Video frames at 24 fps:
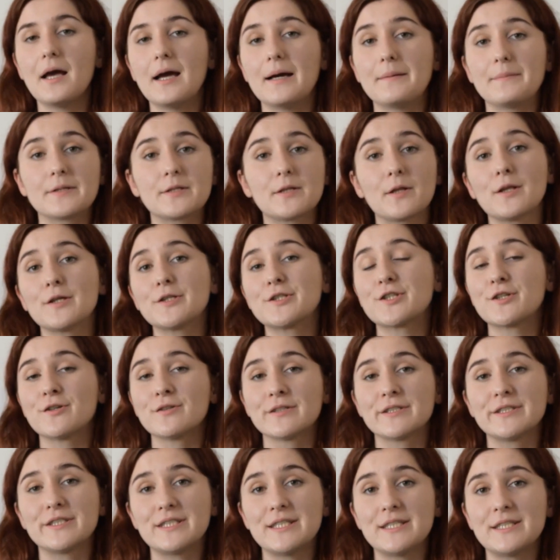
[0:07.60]

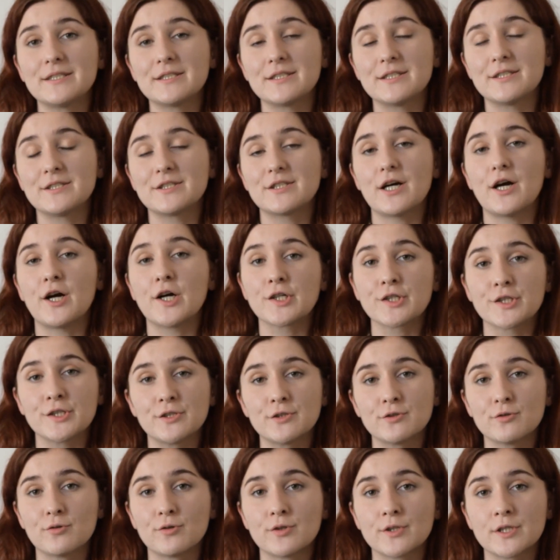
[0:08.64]
Hematological diseases are
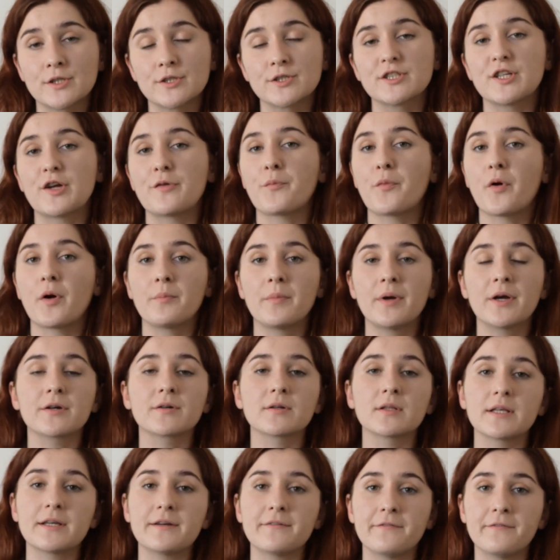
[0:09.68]
disorders that
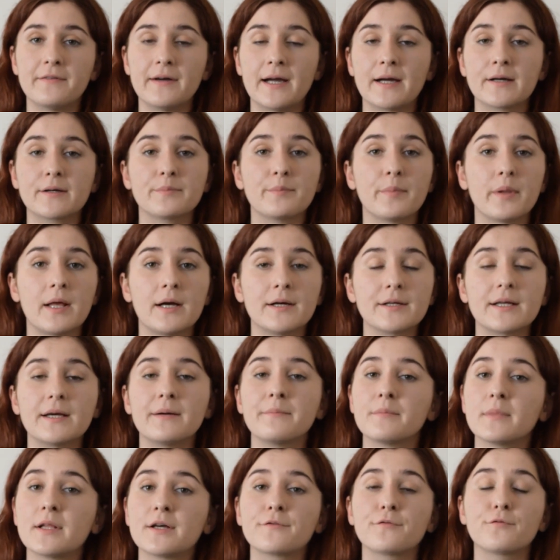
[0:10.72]
primarily affect blood
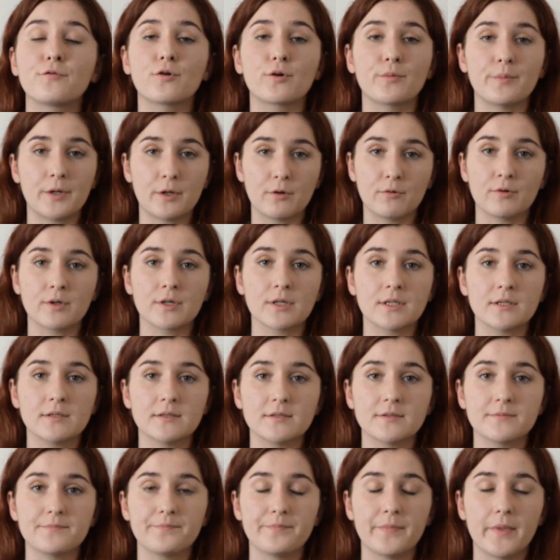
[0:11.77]
and blood-forming
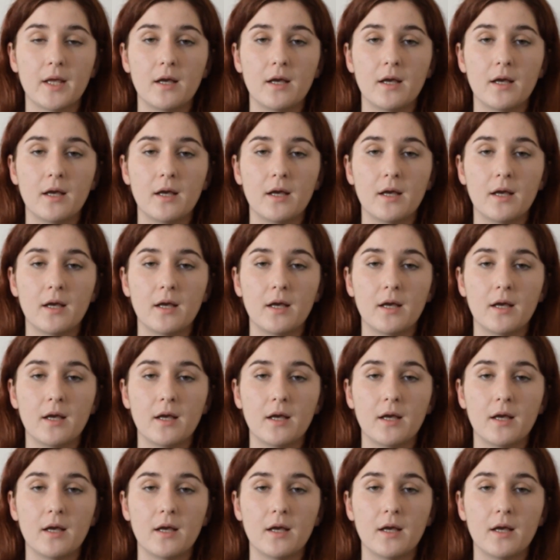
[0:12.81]
organs.